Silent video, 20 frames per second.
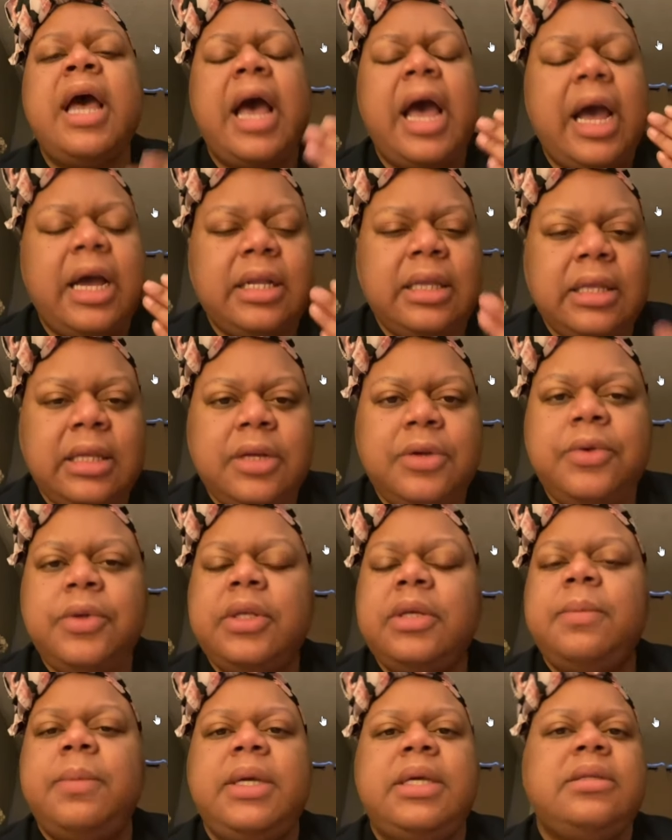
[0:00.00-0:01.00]
I literally
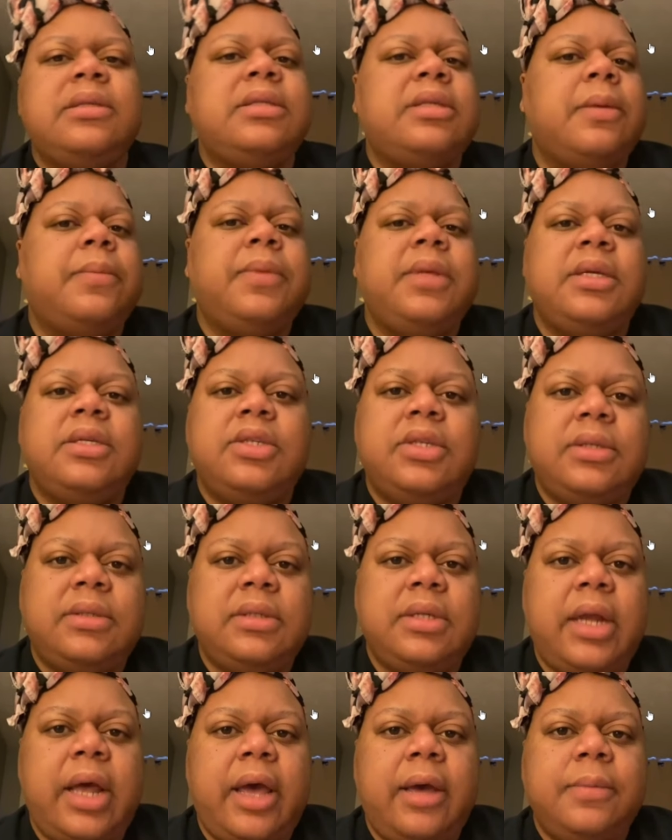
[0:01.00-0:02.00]
mean something just
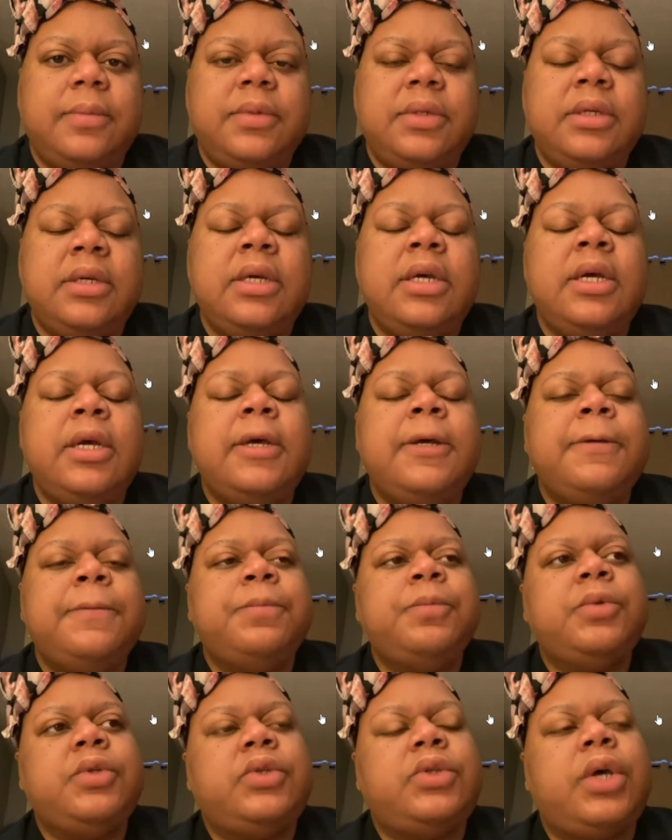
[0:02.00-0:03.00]
snapped.
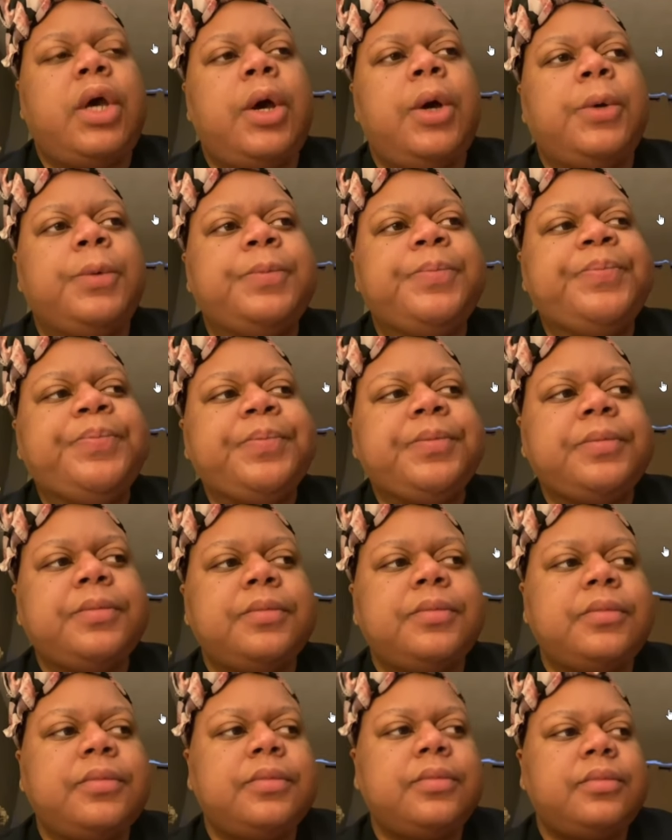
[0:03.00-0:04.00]
So I don't even know
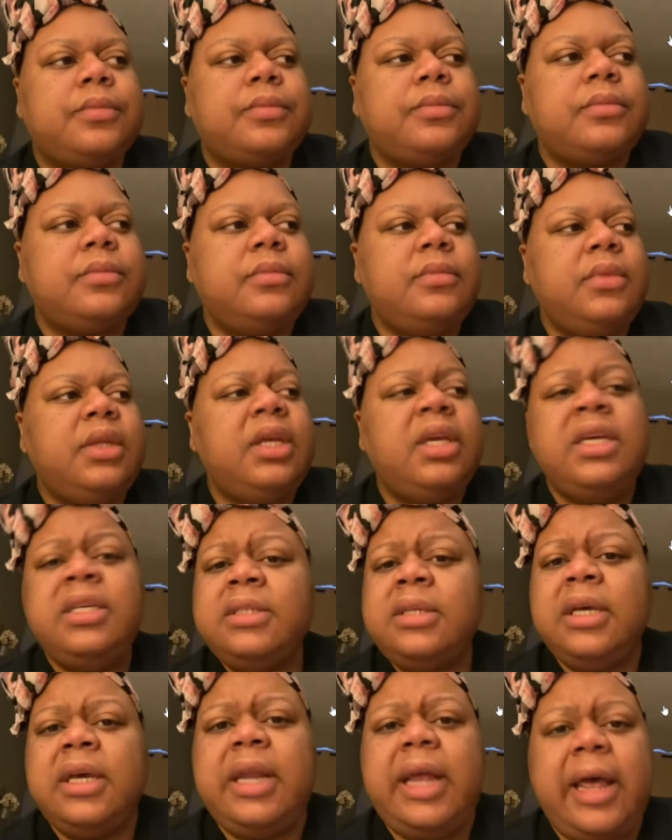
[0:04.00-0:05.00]
if I can go to twenty. He's
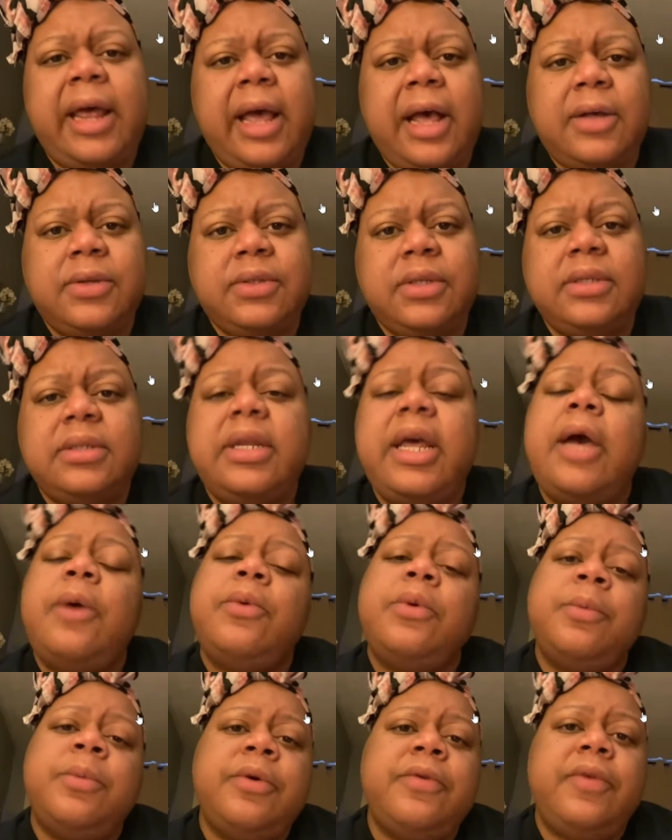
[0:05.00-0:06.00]
looking at houses. Now we're
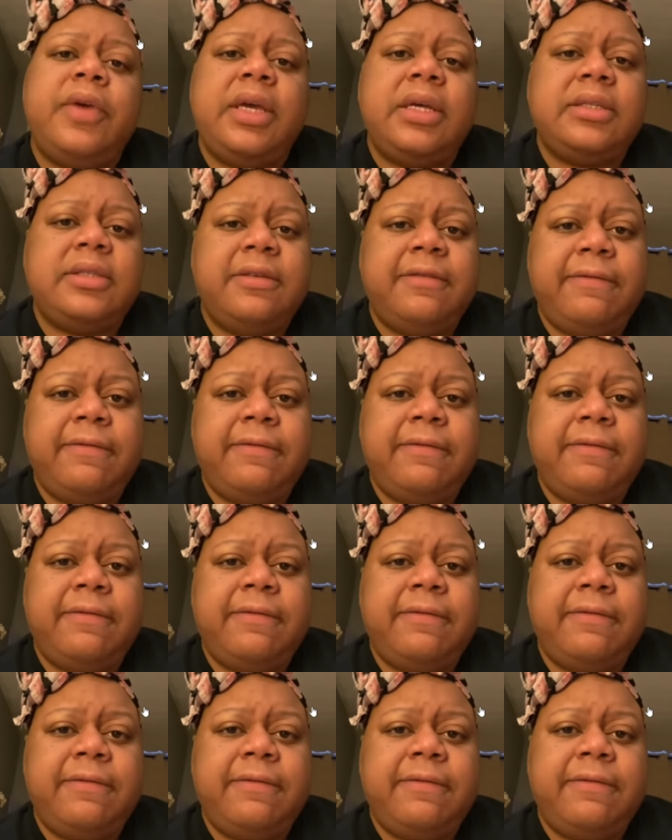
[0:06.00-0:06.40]
moving Shit. into